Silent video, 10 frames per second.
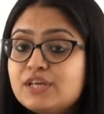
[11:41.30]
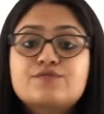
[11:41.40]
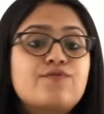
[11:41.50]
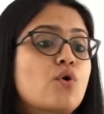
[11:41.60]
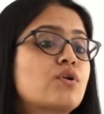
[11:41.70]

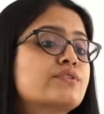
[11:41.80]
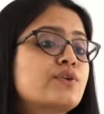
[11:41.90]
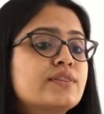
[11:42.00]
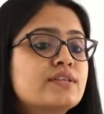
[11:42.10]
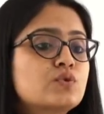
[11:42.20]
focus
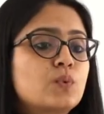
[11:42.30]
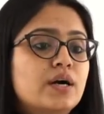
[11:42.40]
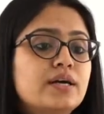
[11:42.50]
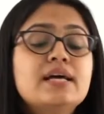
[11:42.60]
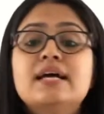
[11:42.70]
on this
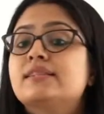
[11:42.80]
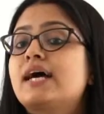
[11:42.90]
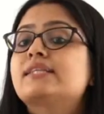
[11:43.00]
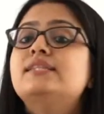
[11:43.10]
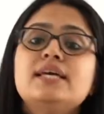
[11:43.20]
word,
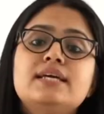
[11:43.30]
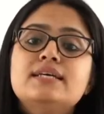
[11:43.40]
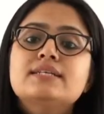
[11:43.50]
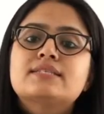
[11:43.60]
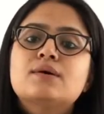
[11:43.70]
that
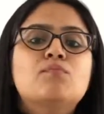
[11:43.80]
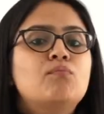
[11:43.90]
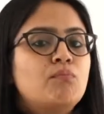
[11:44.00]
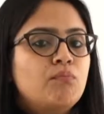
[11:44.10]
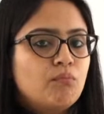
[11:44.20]
these
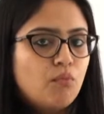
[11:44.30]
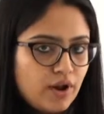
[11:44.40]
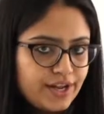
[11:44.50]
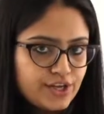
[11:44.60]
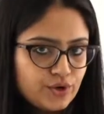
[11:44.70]

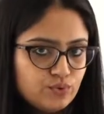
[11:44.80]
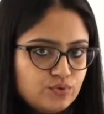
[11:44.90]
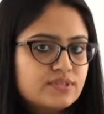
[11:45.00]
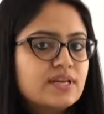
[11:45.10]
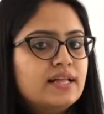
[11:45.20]

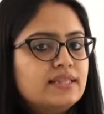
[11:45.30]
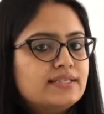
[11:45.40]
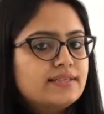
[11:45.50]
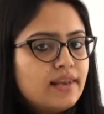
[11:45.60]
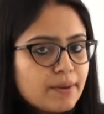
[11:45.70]
molecules,
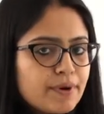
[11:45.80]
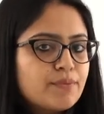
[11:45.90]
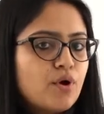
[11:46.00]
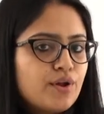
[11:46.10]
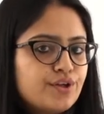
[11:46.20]
these lipid
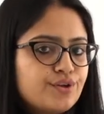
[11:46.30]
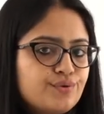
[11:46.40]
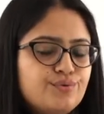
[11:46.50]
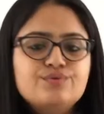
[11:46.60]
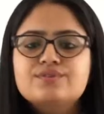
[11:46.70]

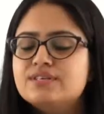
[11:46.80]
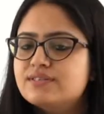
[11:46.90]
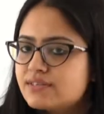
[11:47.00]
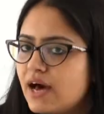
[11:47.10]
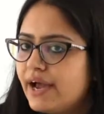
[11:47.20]
molecules
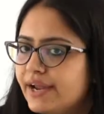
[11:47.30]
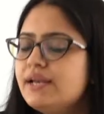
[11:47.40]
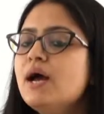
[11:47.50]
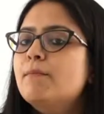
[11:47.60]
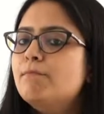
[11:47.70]
inside
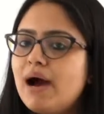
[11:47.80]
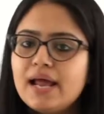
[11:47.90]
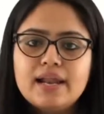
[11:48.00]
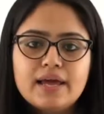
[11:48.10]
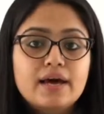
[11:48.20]

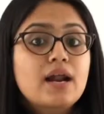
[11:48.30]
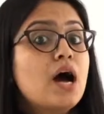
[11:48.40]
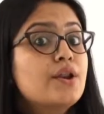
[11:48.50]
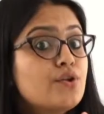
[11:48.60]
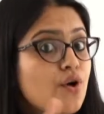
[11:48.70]
bilayer
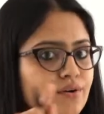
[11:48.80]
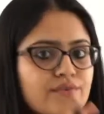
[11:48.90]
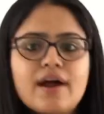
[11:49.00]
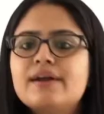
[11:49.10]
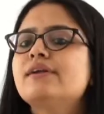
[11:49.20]
are not
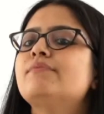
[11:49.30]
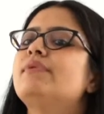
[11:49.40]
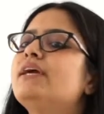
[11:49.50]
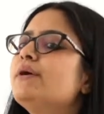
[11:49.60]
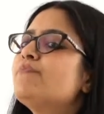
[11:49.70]

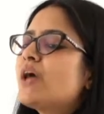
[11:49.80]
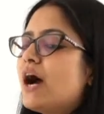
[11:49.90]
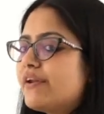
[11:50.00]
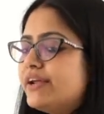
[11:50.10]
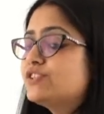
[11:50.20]
randomly
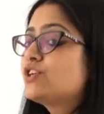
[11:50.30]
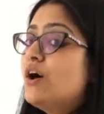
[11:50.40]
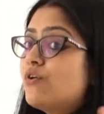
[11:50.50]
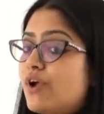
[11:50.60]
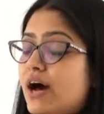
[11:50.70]
arranged,
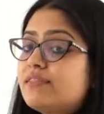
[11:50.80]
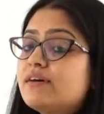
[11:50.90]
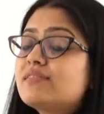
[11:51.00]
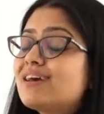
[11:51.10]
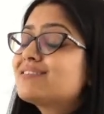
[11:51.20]

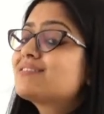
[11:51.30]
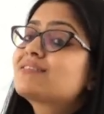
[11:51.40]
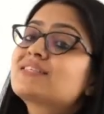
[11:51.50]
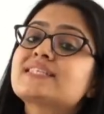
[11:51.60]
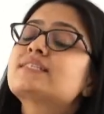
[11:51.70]
rather there is a
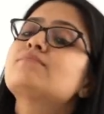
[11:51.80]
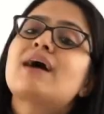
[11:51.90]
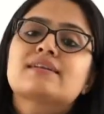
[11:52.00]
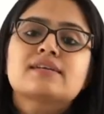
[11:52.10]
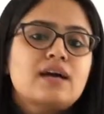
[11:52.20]

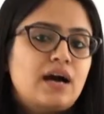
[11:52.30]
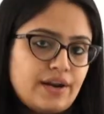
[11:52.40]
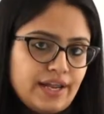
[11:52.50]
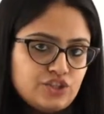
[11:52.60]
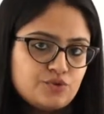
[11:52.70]
systematic
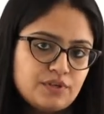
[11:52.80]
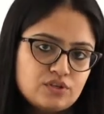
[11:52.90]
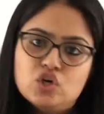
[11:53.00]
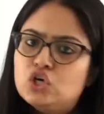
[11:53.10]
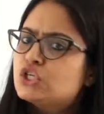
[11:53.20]
arrangement.
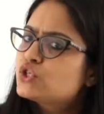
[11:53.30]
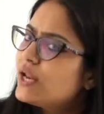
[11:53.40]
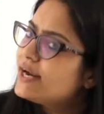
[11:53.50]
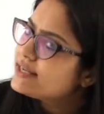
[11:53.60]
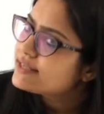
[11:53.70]
So
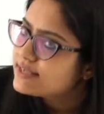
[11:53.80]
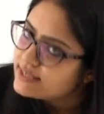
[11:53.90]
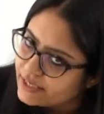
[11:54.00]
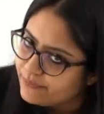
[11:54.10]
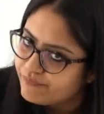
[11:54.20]
let us
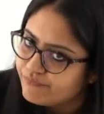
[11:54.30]
see,